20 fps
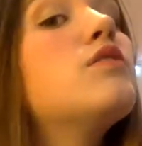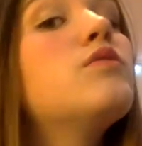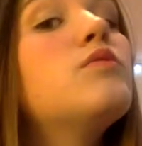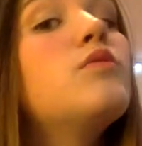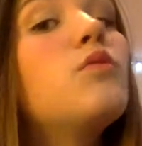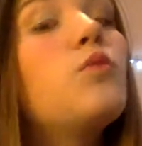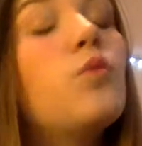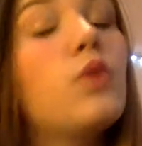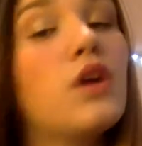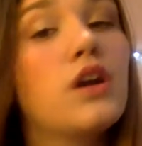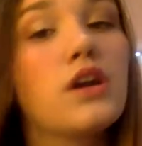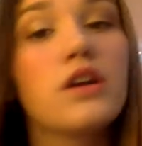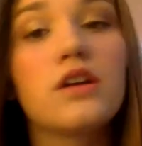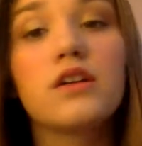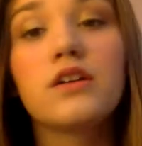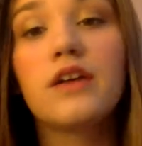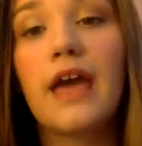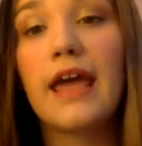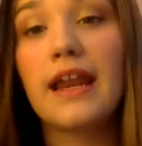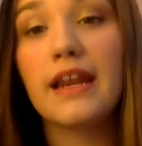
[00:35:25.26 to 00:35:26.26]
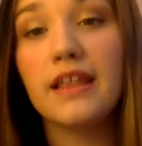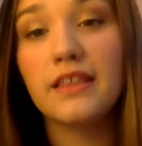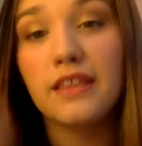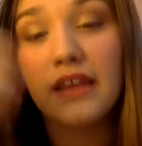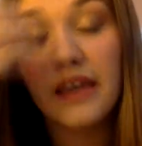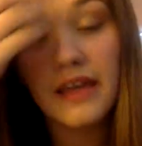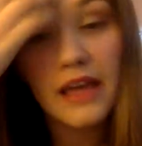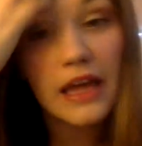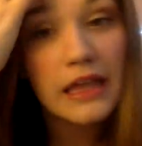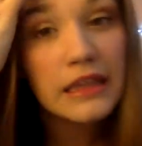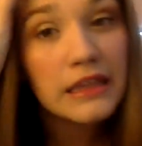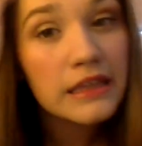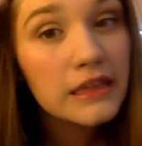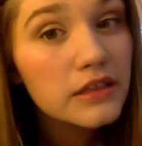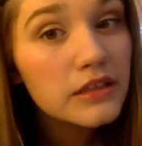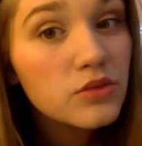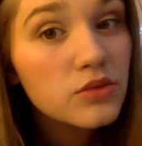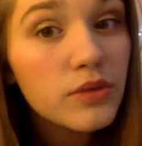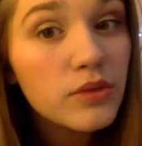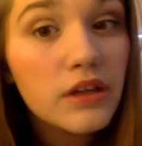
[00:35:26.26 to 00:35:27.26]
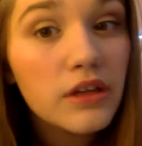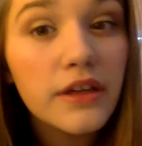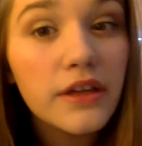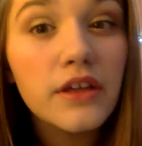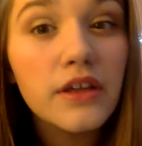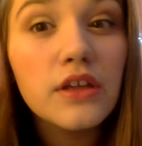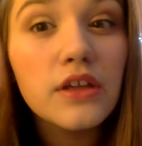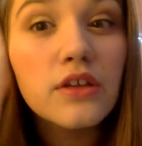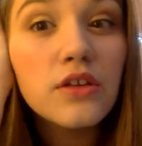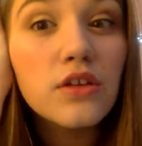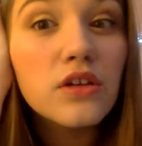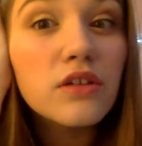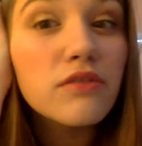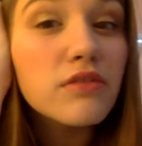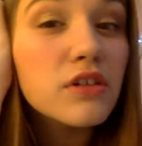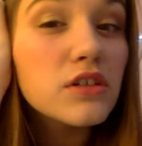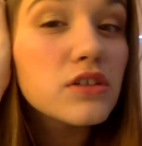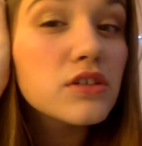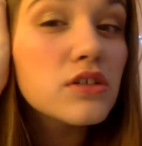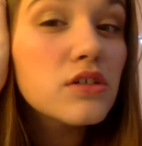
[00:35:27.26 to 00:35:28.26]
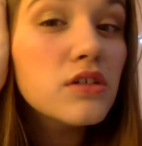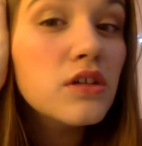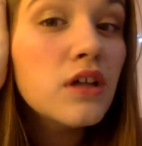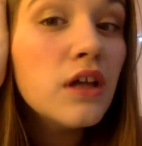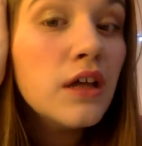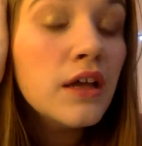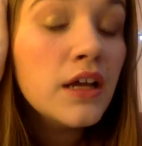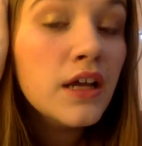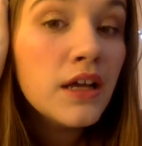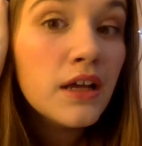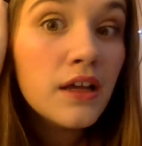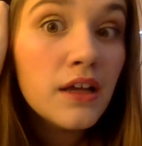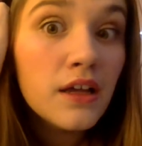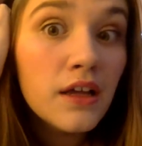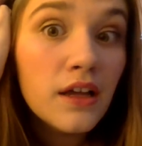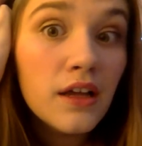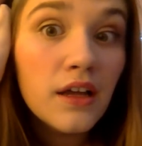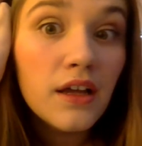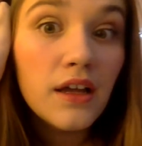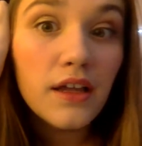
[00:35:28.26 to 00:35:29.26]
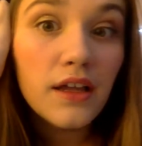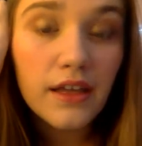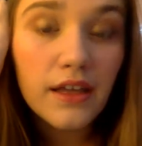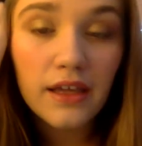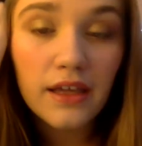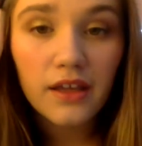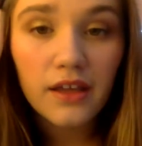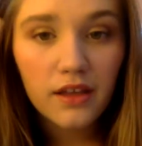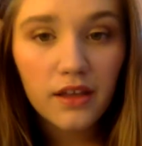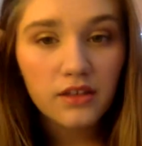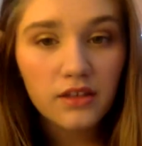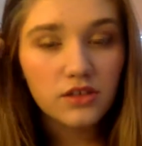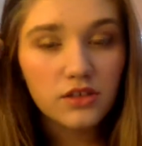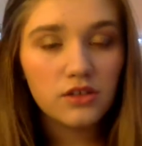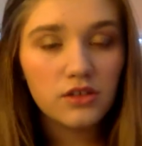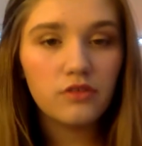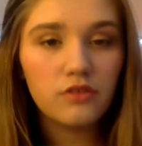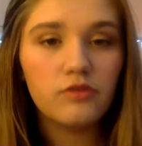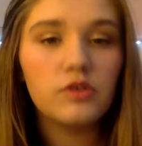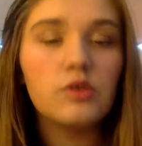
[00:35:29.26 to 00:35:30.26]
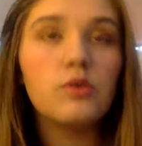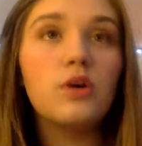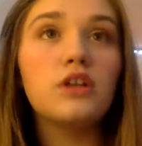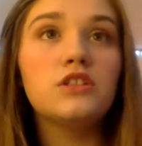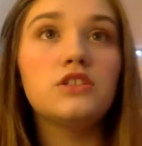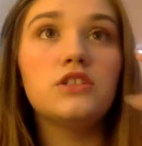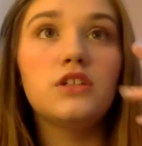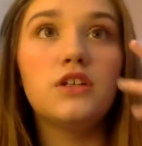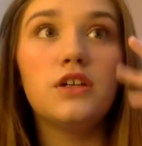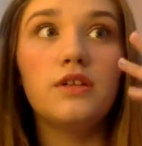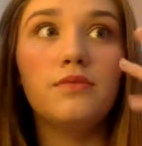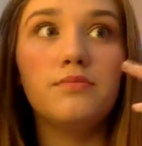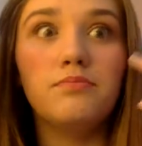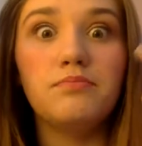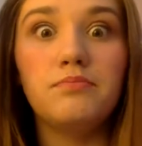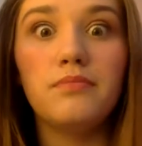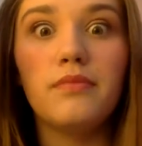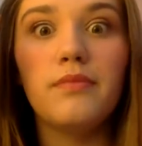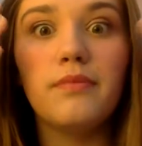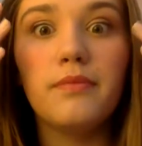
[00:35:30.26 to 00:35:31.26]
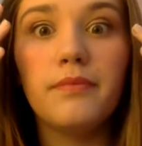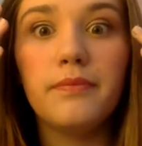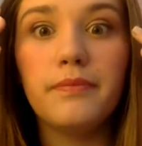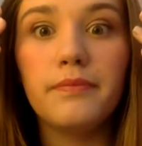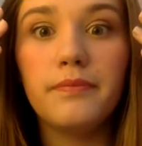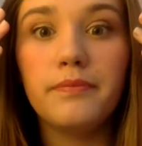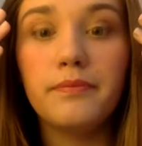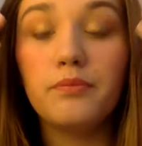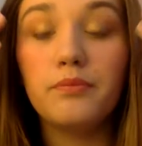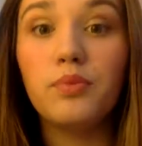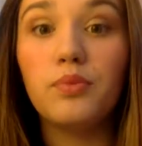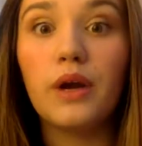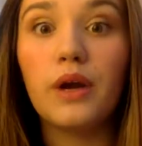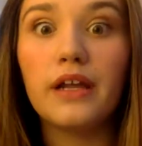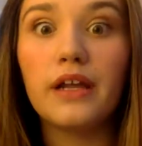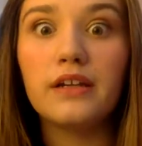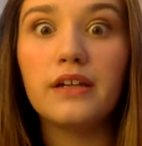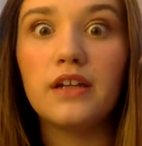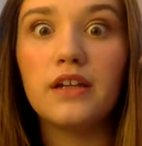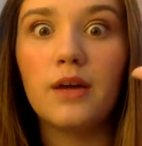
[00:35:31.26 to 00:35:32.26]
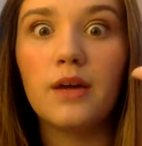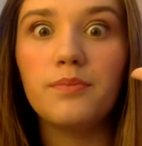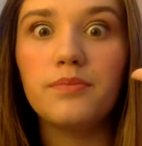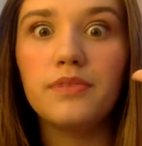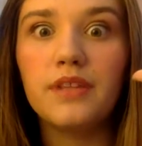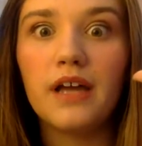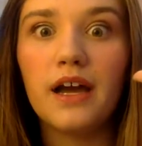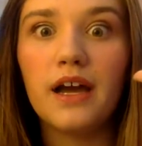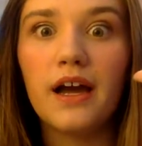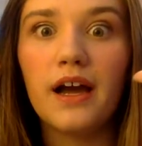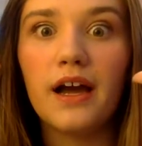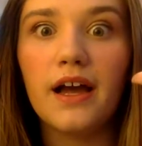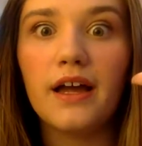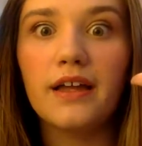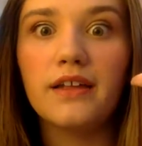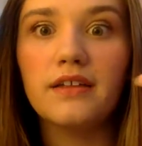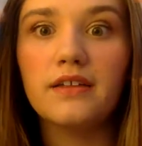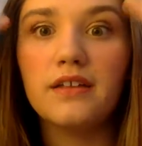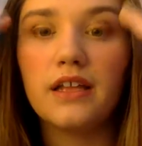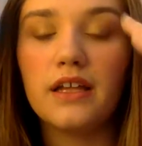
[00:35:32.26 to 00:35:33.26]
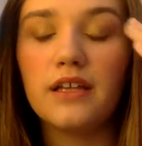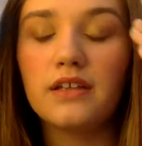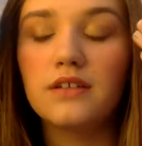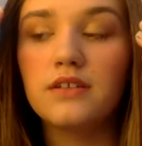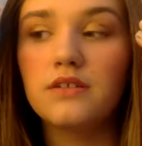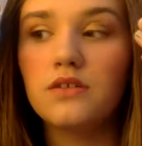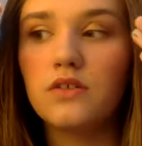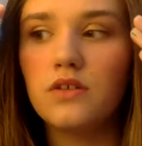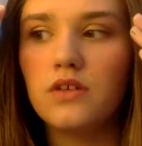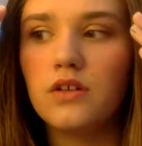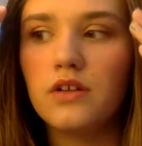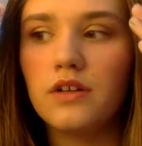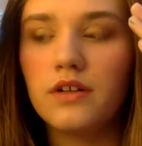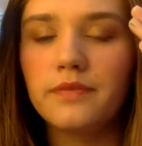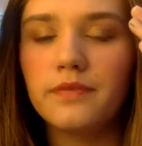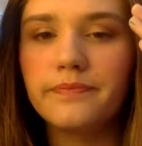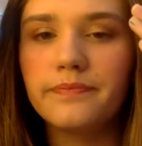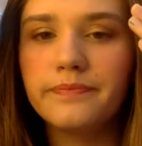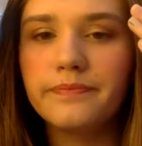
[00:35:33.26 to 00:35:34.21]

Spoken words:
Work, anything. I think it's really universal. And, if you want to brighten up the eye, or